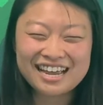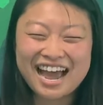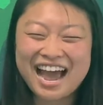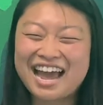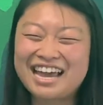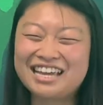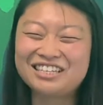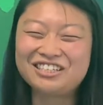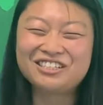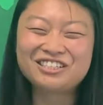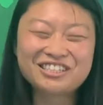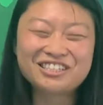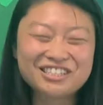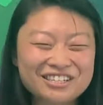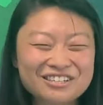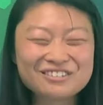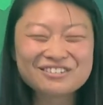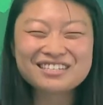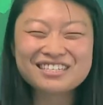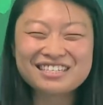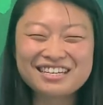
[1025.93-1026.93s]
I
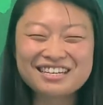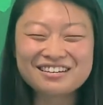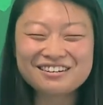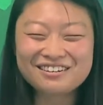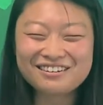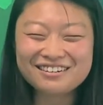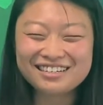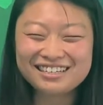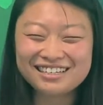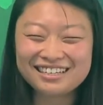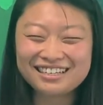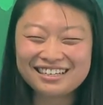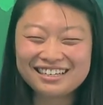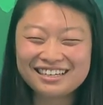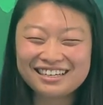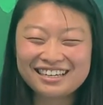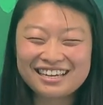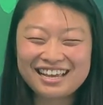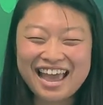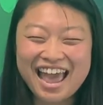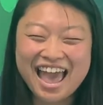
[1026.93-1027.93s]
choose you.
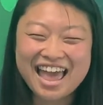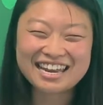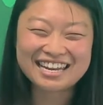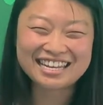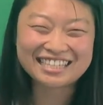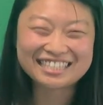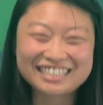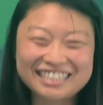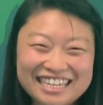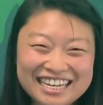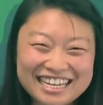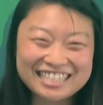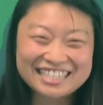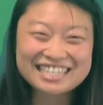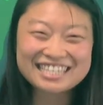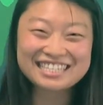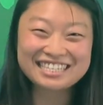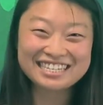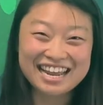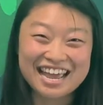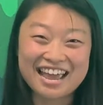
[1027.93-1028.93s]
And in
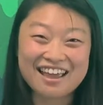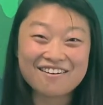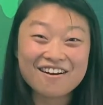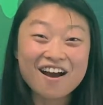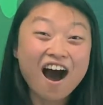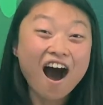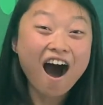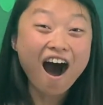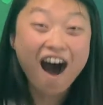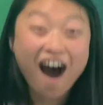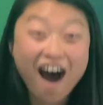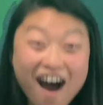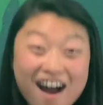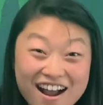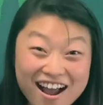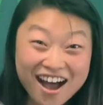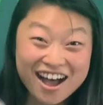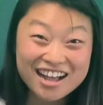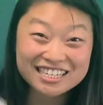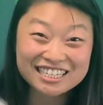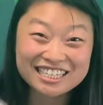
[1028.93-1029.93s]
Jesus' name, all
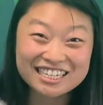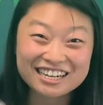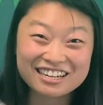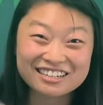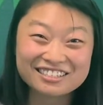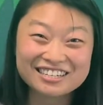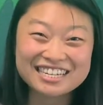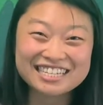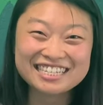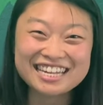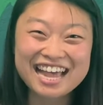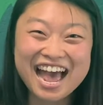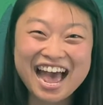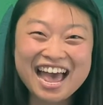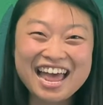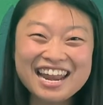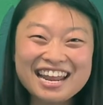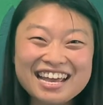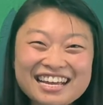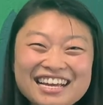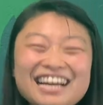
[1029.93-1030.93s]
God's children
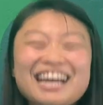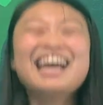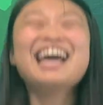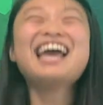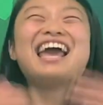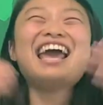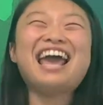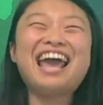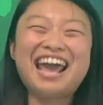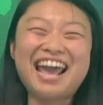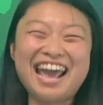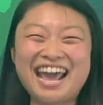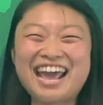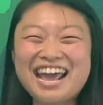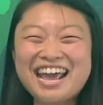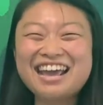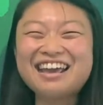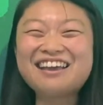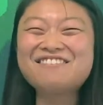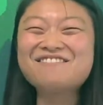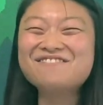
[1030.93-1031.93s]
said,
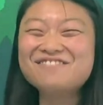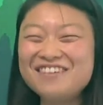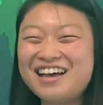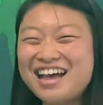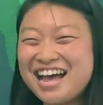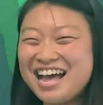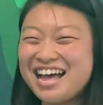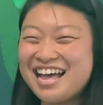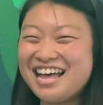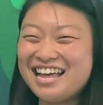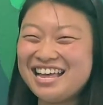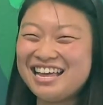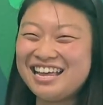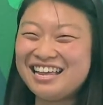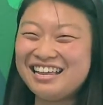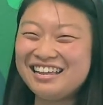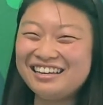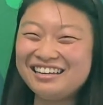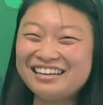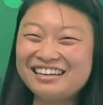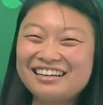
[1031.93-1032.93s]

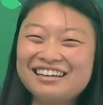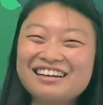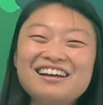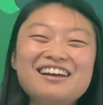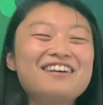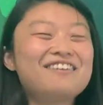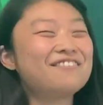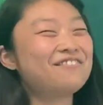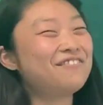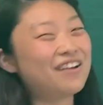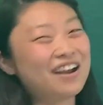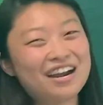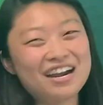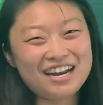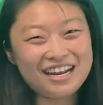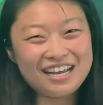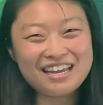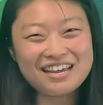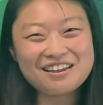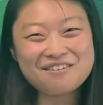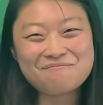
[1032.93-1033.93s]
amen. Very
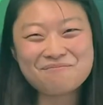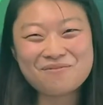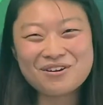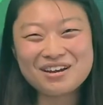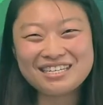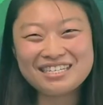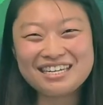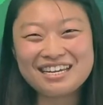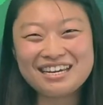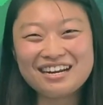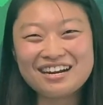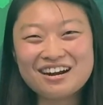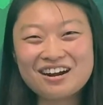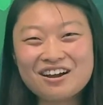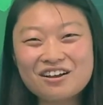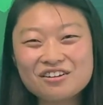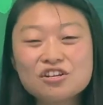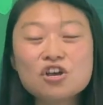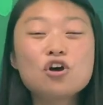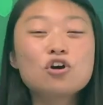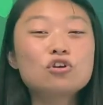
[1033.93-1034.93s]
good, boys and
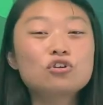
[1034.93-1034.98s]
girls.